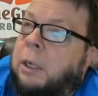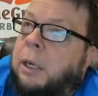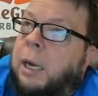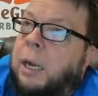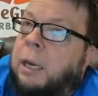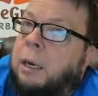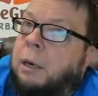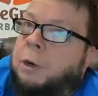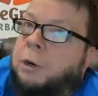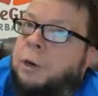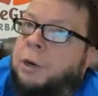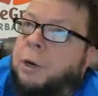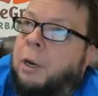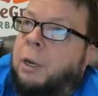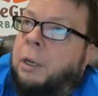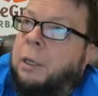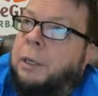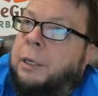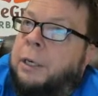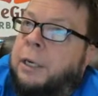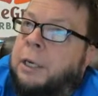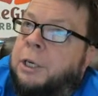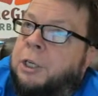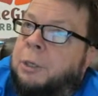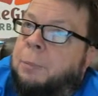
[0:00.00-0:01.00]
I learned it all
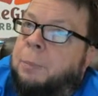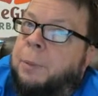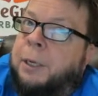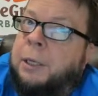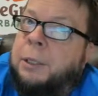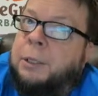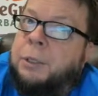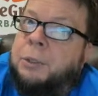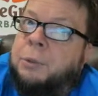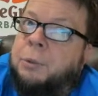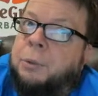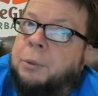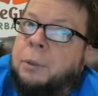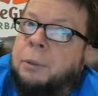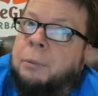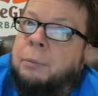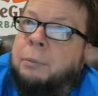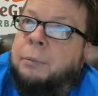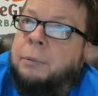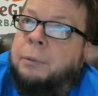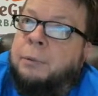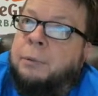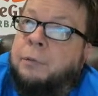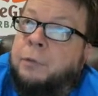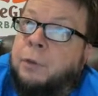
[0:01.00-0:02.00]
in naturopath
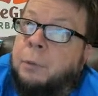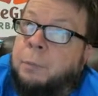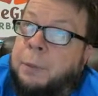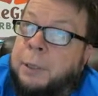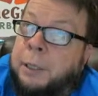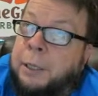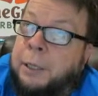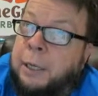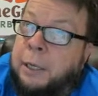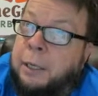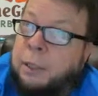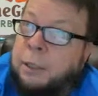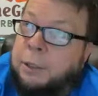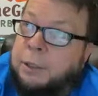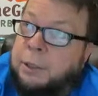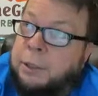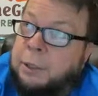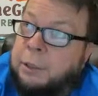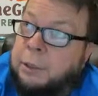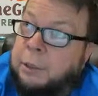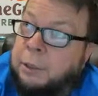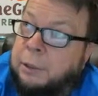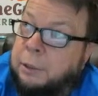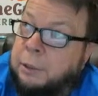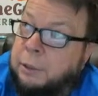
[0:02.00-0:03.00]
school. For
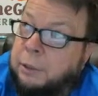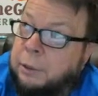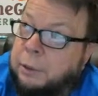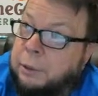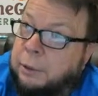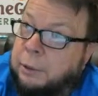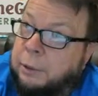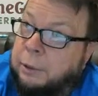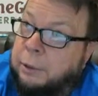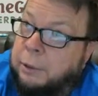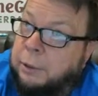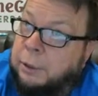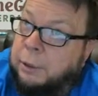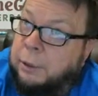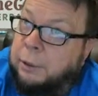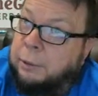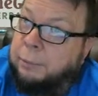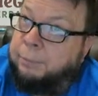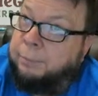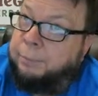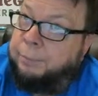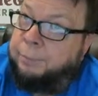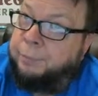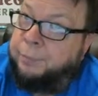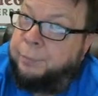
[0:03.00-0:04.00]
beginners,
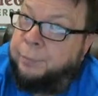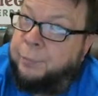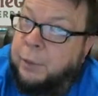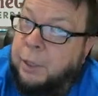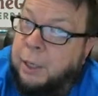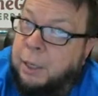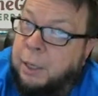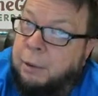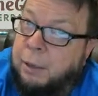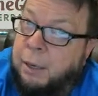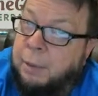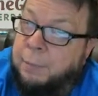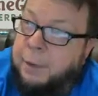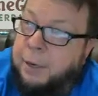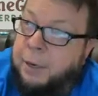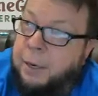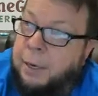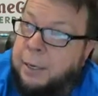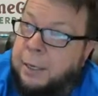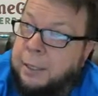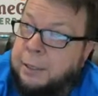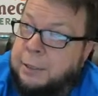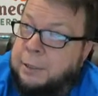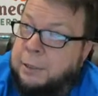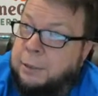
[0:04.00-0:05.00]
um, I don't know. I mean,
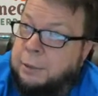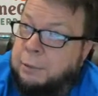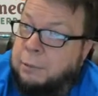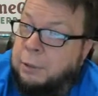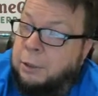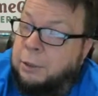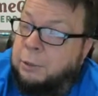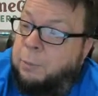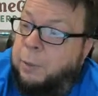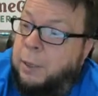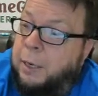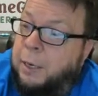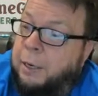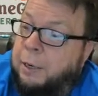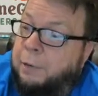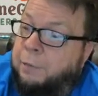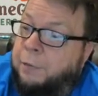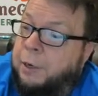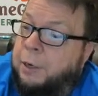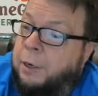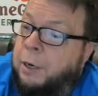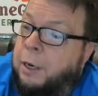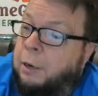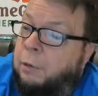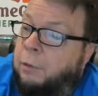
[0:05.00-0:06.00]
I guess there's plenty
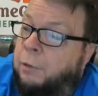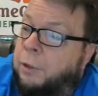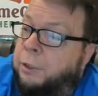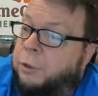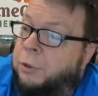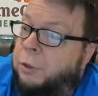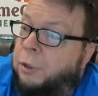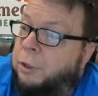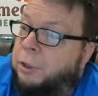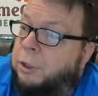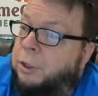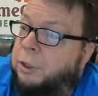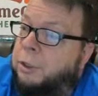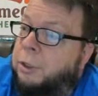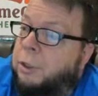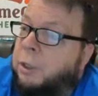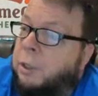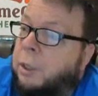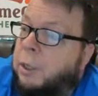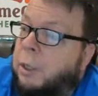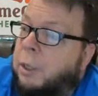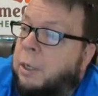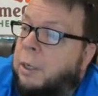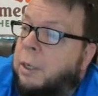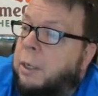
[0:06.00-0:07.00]
of internet
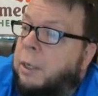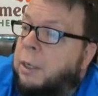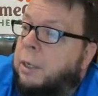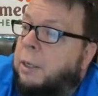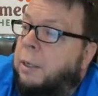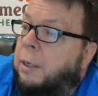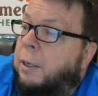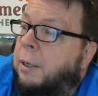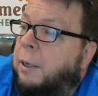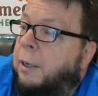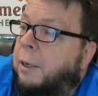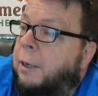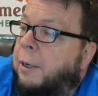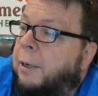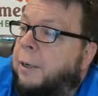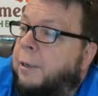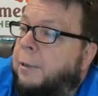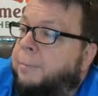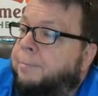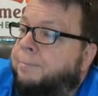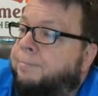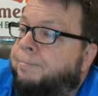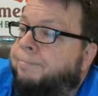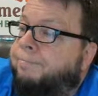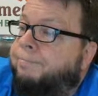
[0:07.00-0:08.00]
resources.
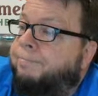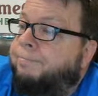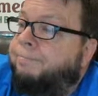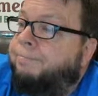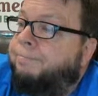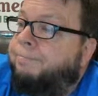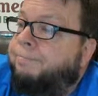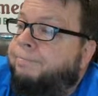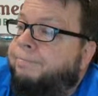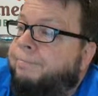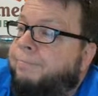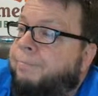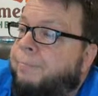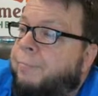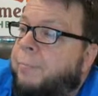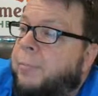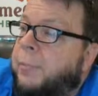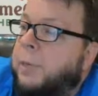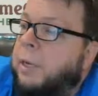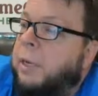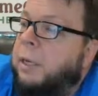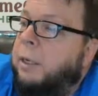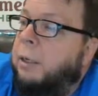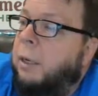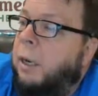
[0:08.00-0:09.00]
Uh,
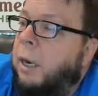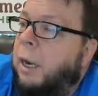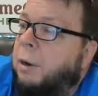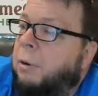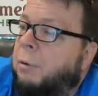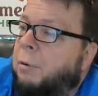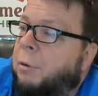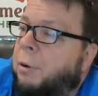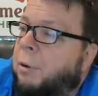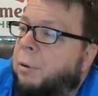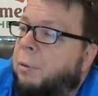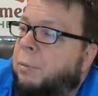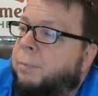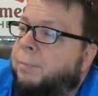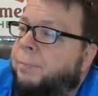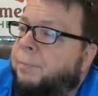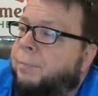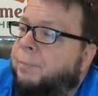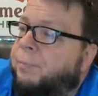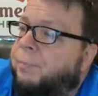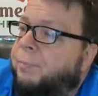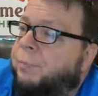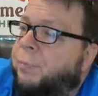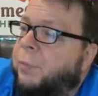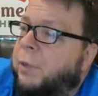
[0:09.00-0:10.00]
I don't know
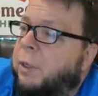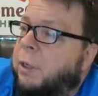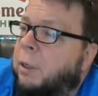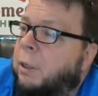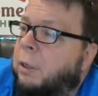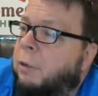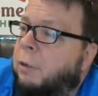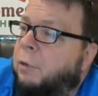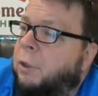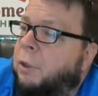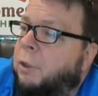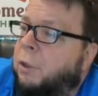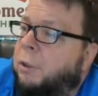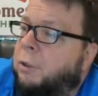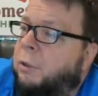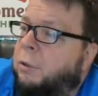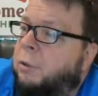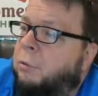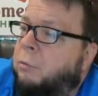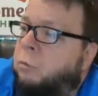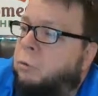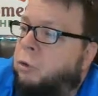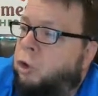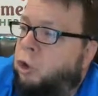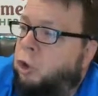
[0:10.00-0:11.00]
of a
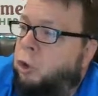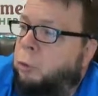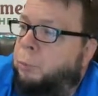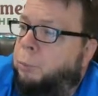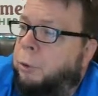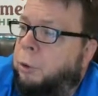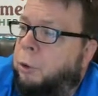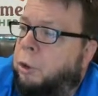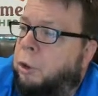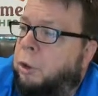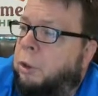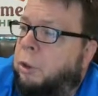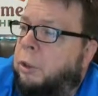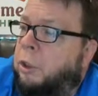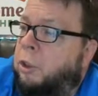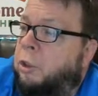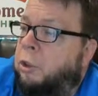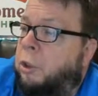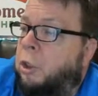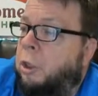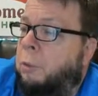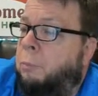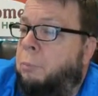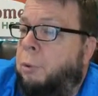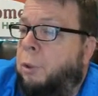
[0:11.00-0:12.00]
good, super good.
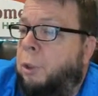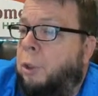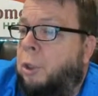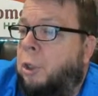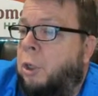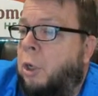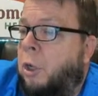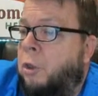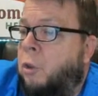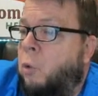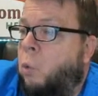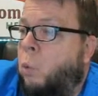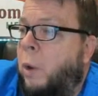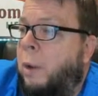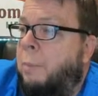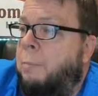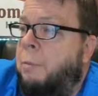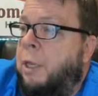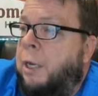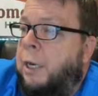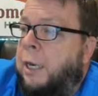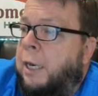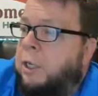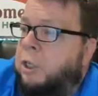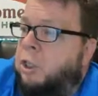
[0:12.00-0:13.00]
There's a good book called The
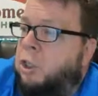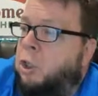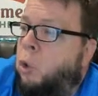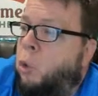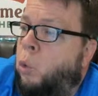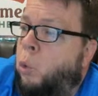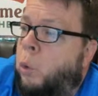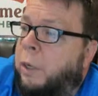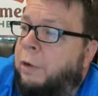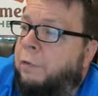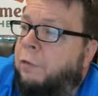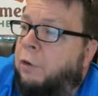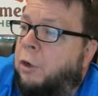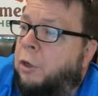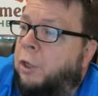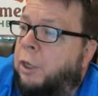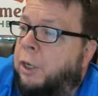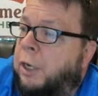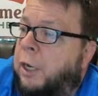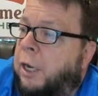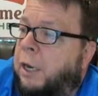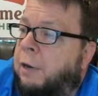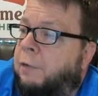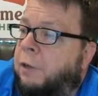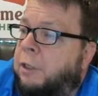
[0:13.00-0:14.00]
Web That Has No Weaver
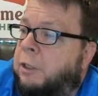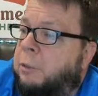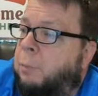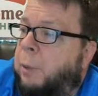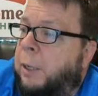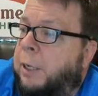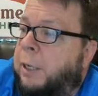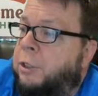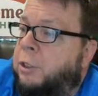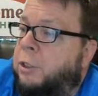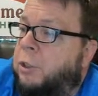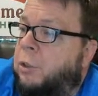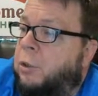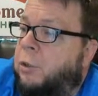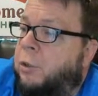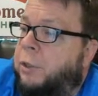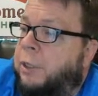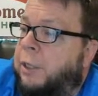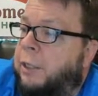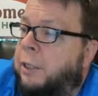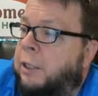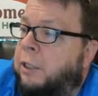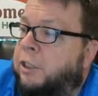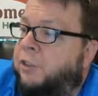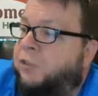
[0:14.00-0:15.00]
that kind of explains the
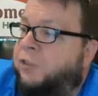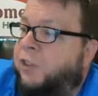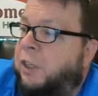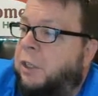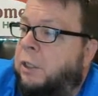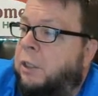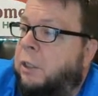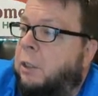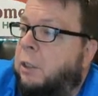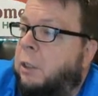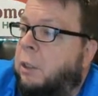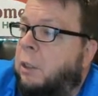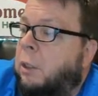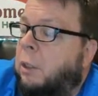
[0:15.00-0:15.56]
whole thing. That's fun.